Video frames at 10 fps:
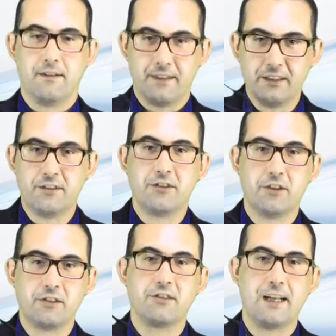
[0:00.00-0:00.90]
This is
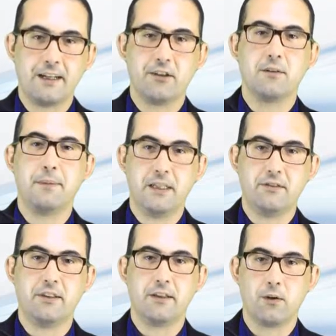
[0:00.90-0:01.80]
your standard
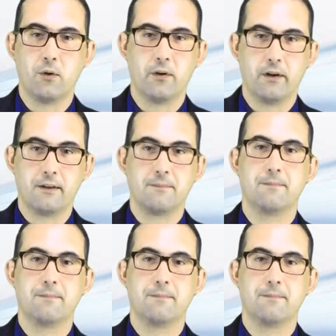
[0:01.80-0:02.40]
PC cord.